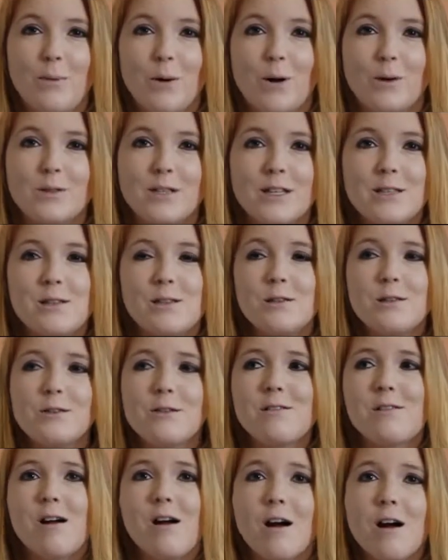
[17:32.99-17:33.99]
post? This is
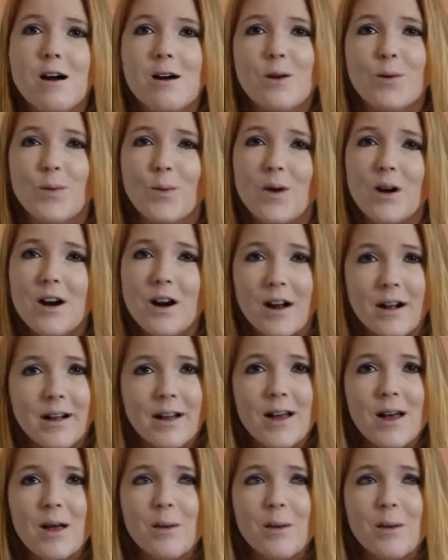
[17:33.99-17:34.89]
your hard work.